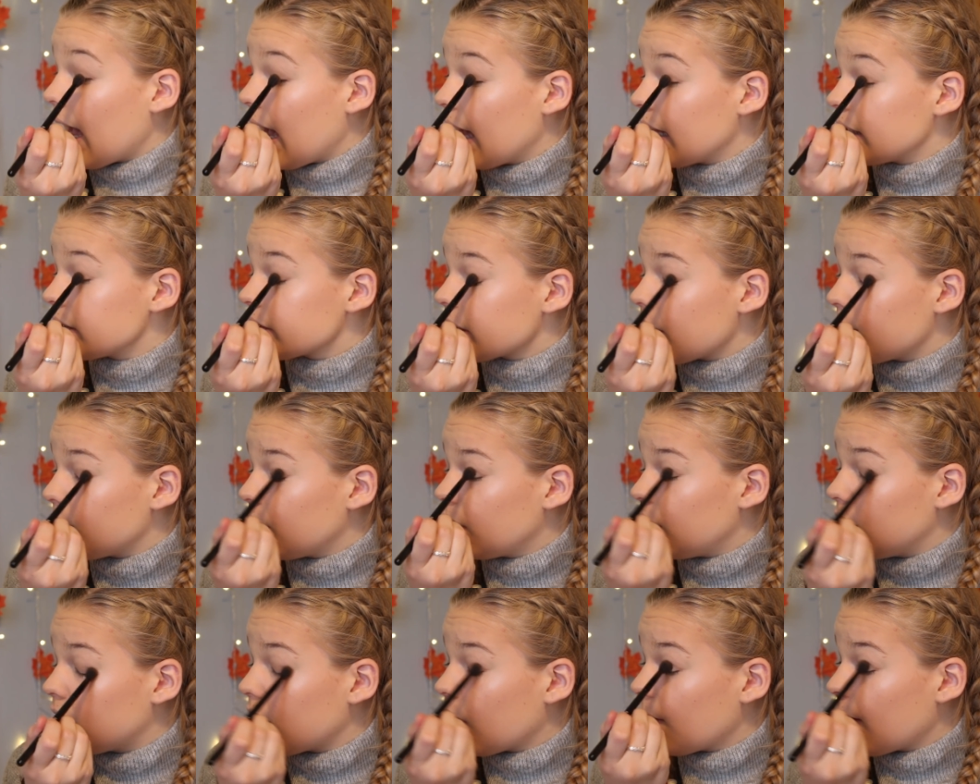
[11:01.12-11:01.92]
and I'm
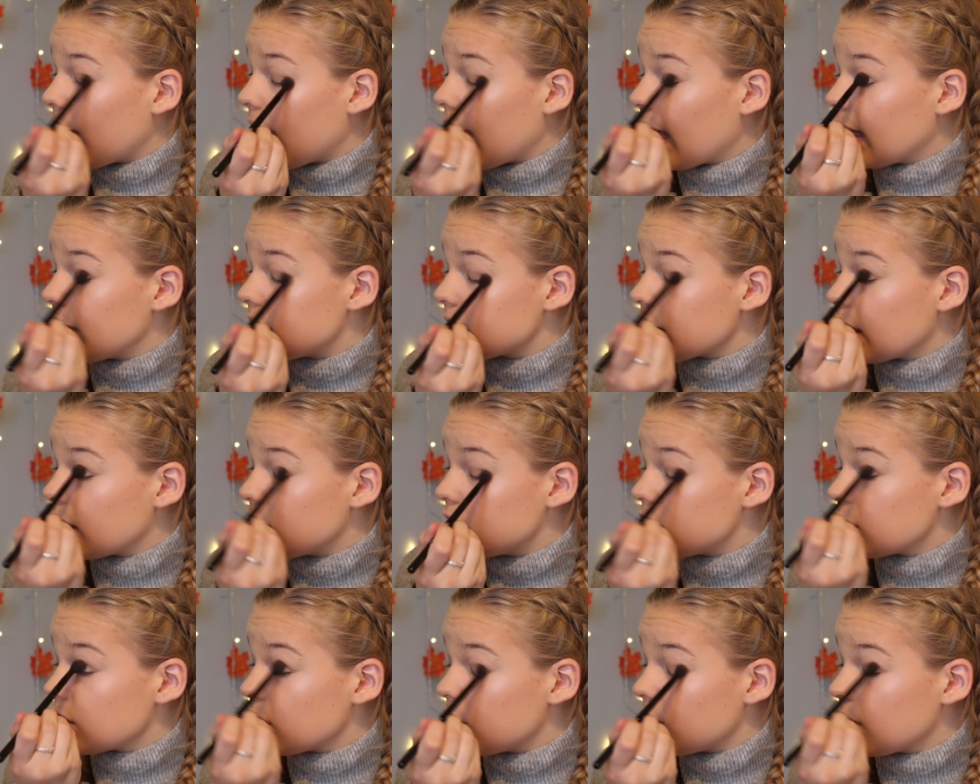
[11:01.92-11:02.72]
going to go ahead
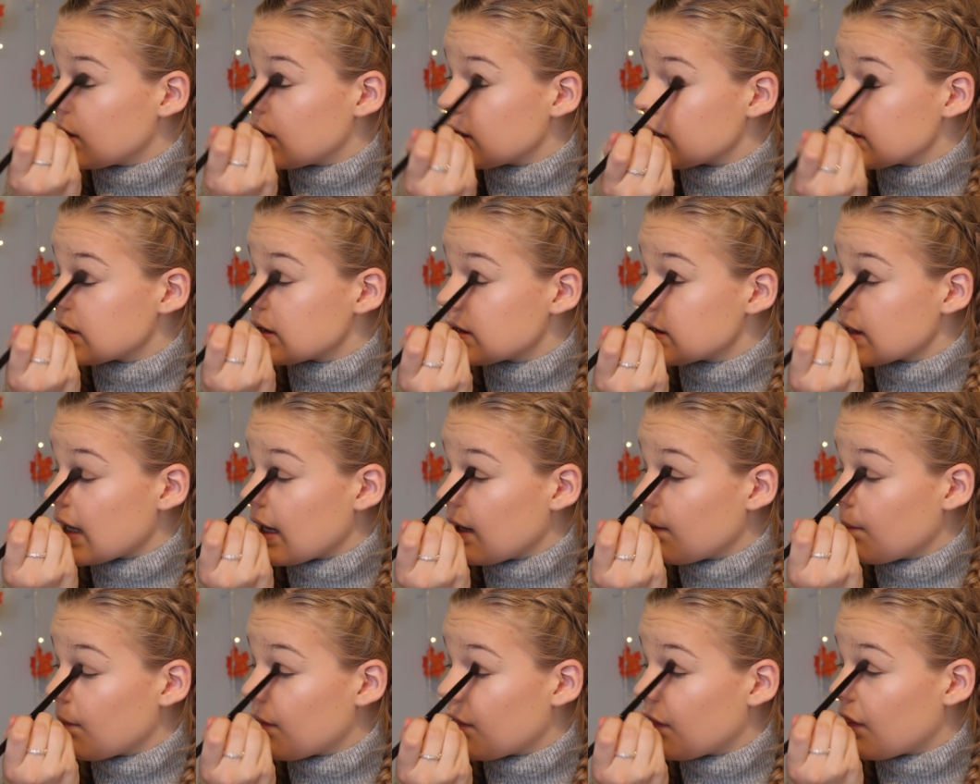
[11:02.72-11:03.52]
and do the
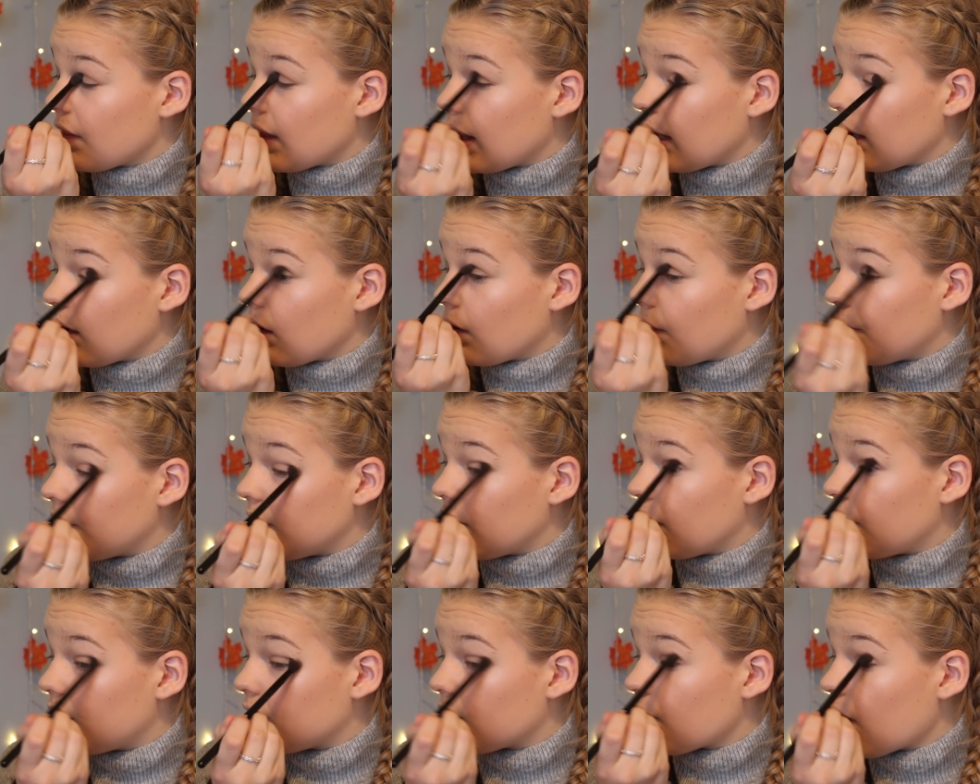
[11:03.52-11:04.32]
same thing on
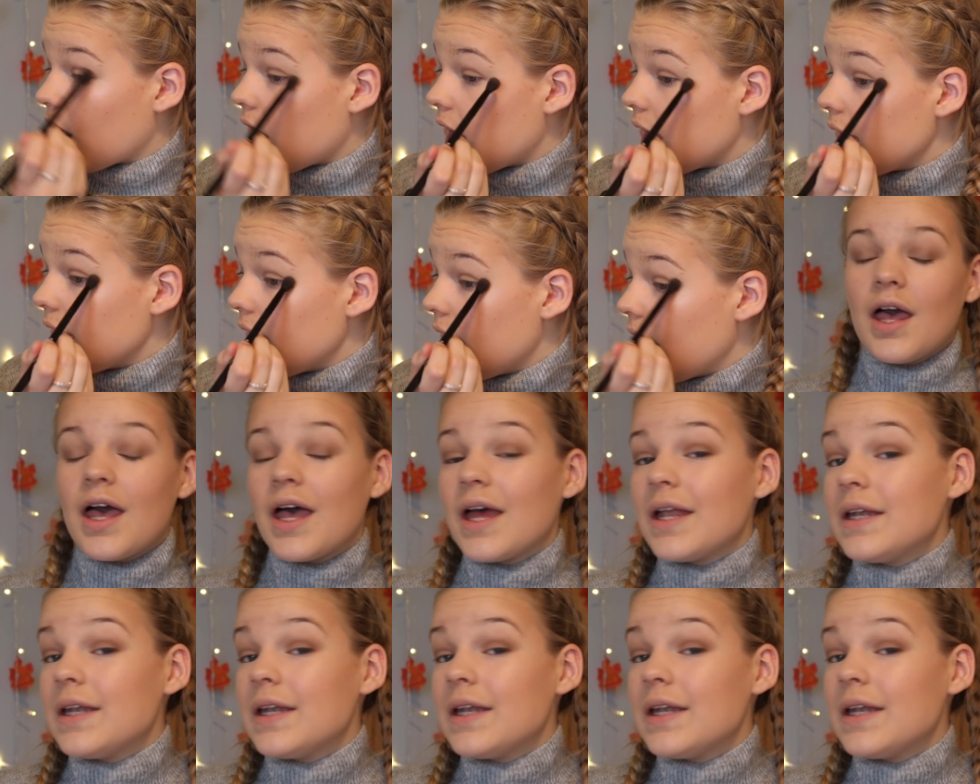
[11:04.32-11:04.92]
the other eye.